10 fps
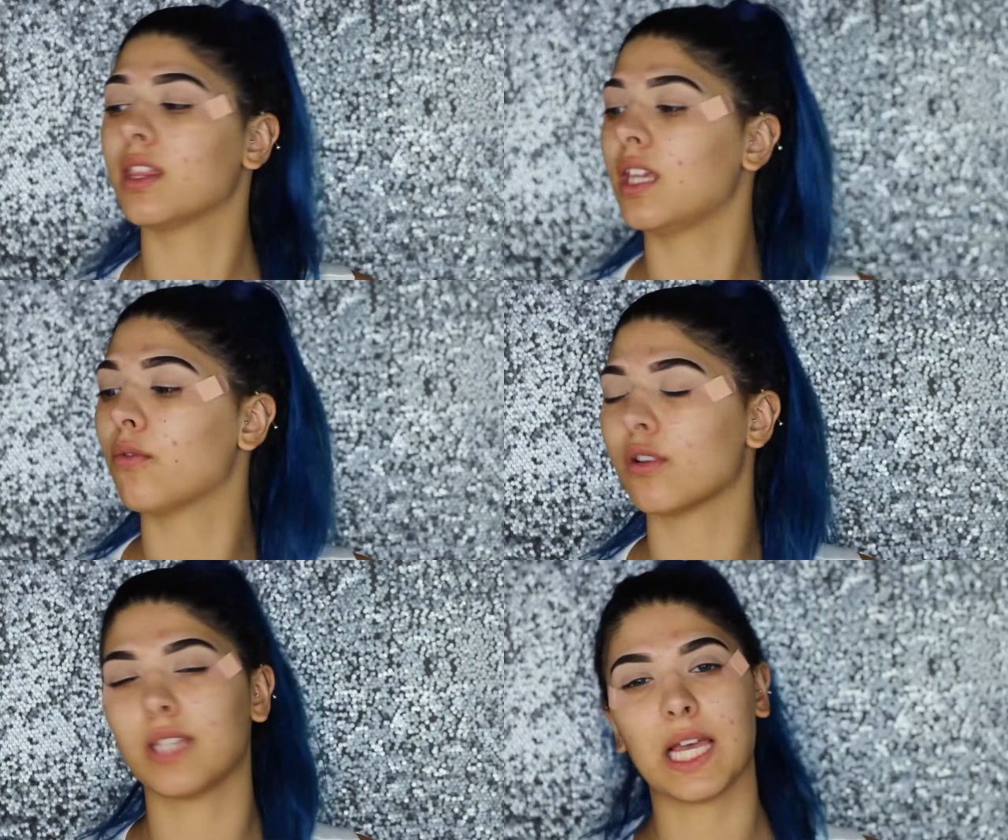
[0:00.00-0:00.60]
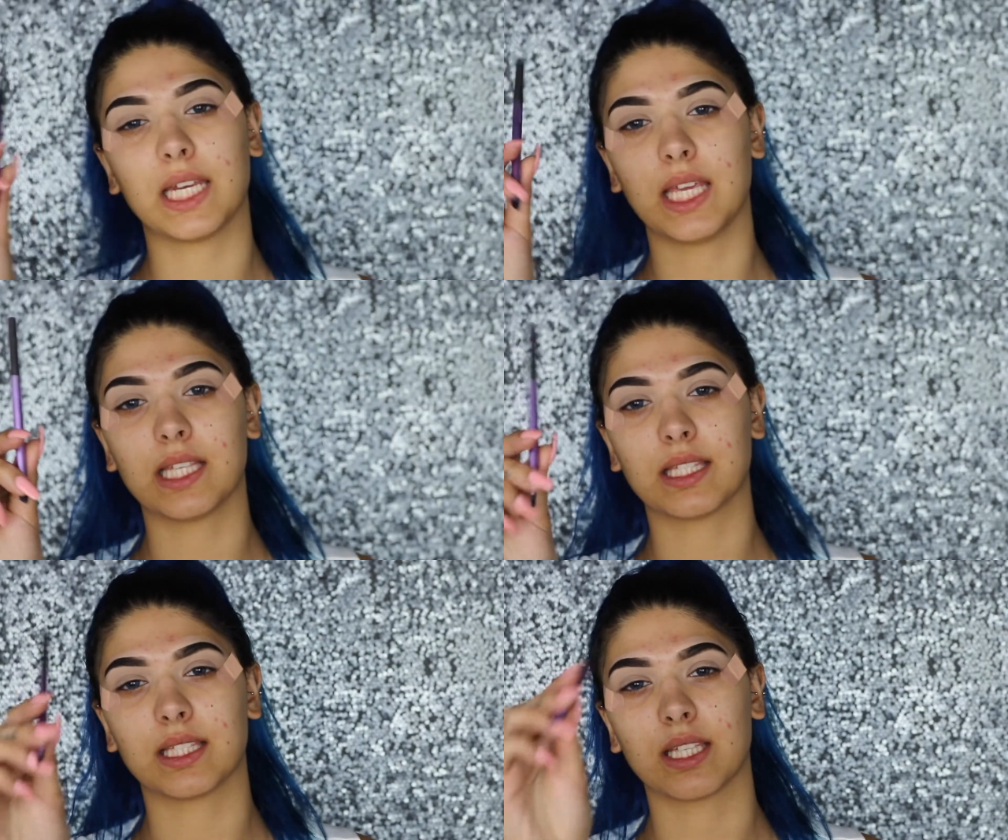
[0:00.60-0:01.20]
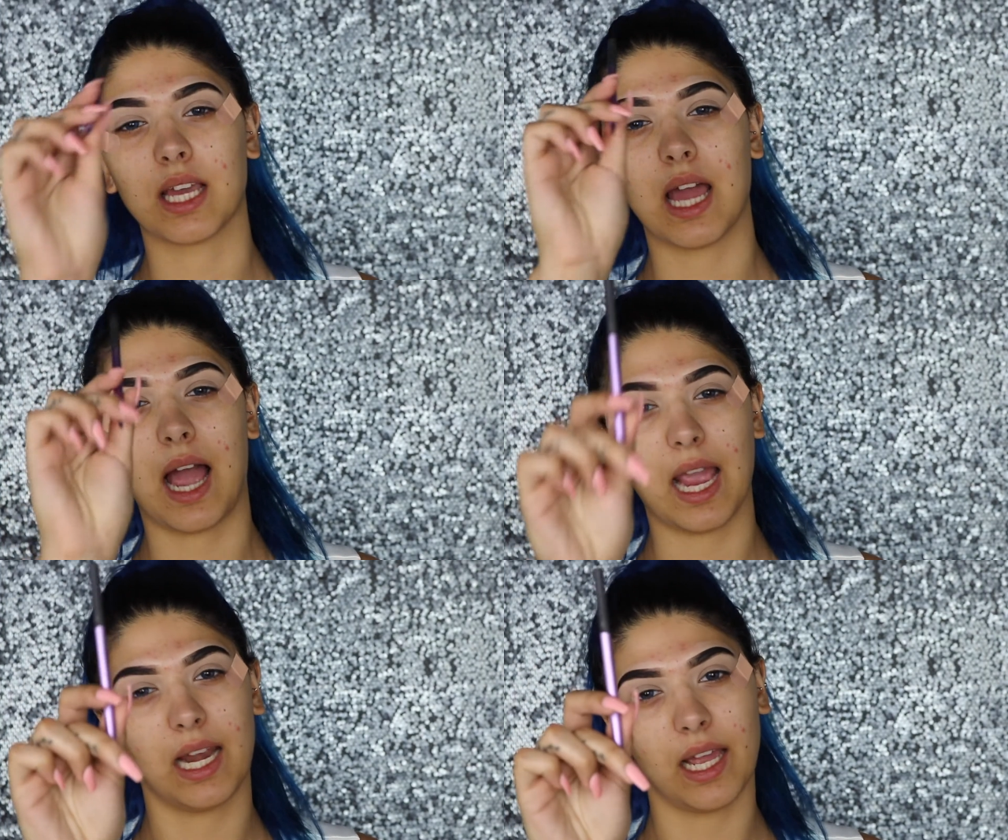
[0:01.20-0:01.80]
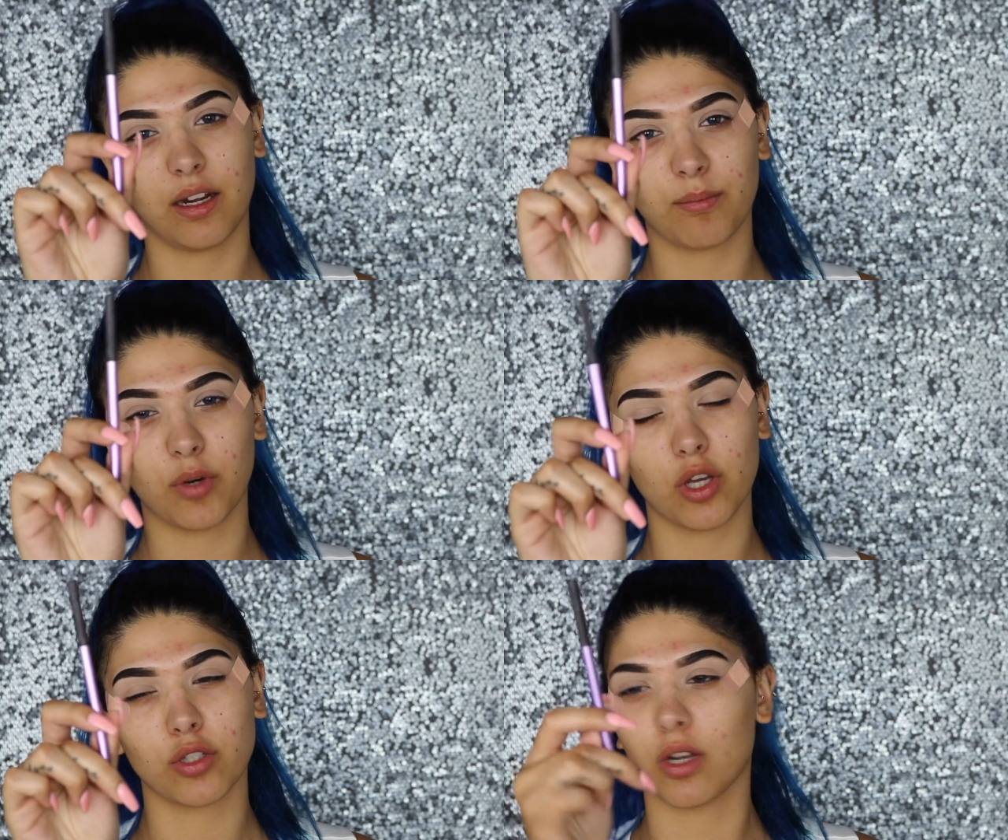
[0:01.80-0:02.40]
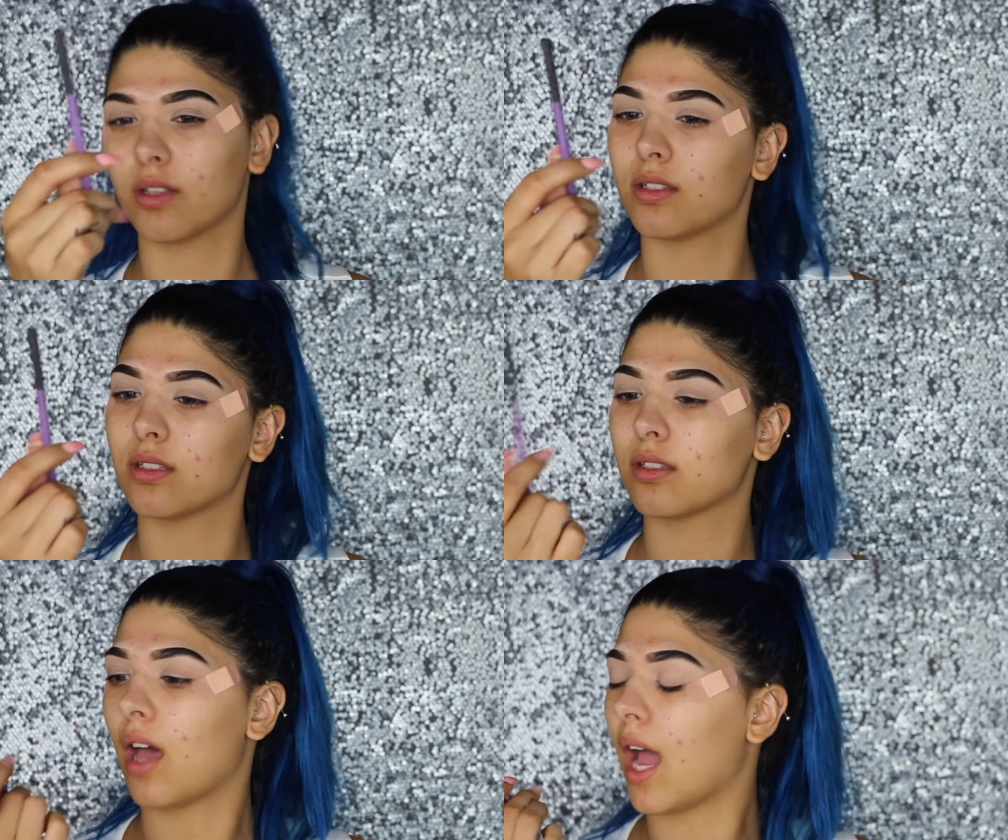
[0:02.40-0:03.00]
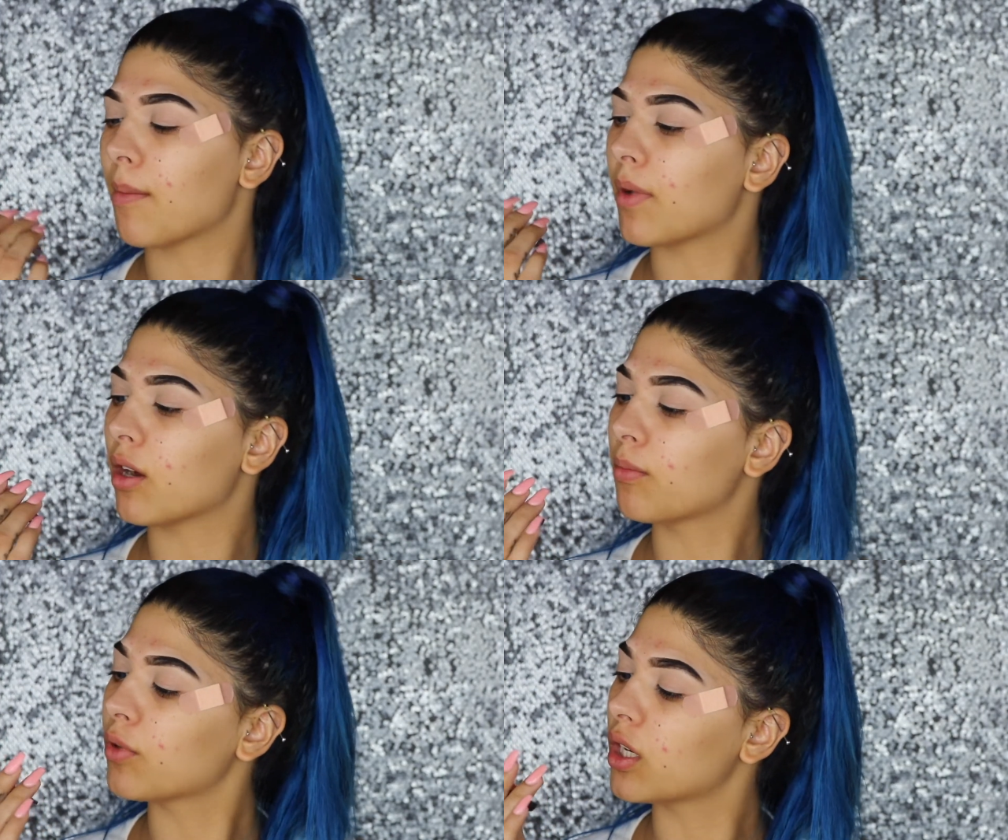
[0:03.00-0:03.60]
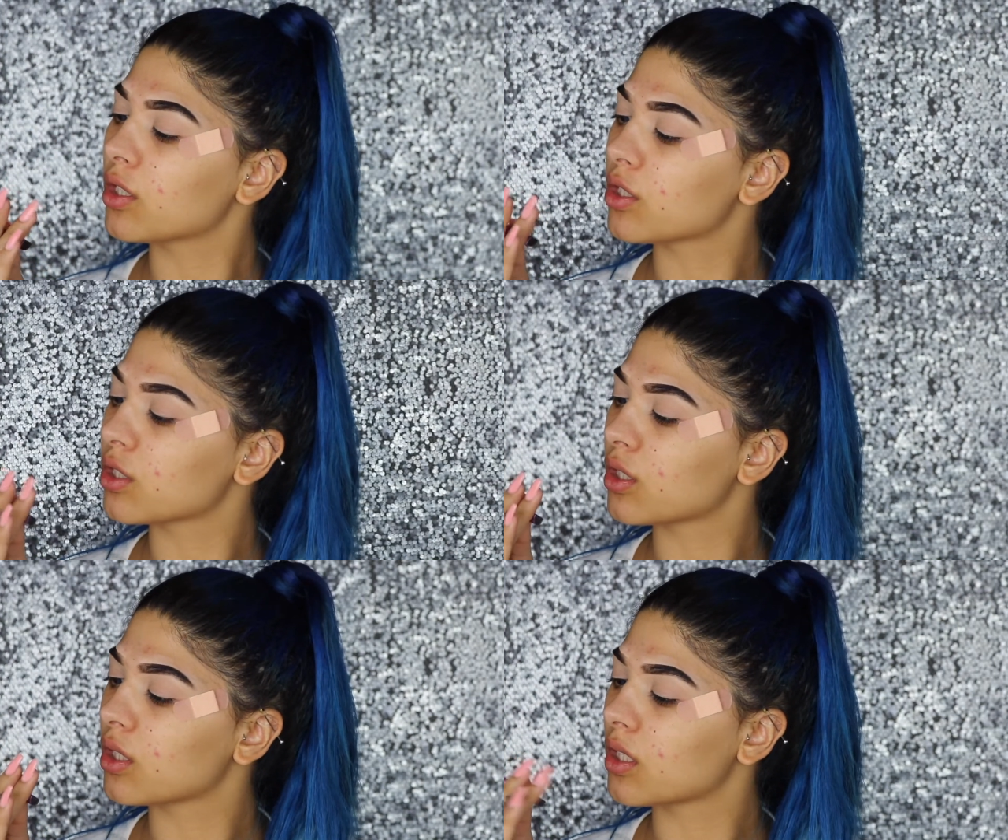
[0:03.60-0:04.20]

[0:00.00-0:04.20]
the Real Techniques eyeliner brush, or this is the eyebrow brush.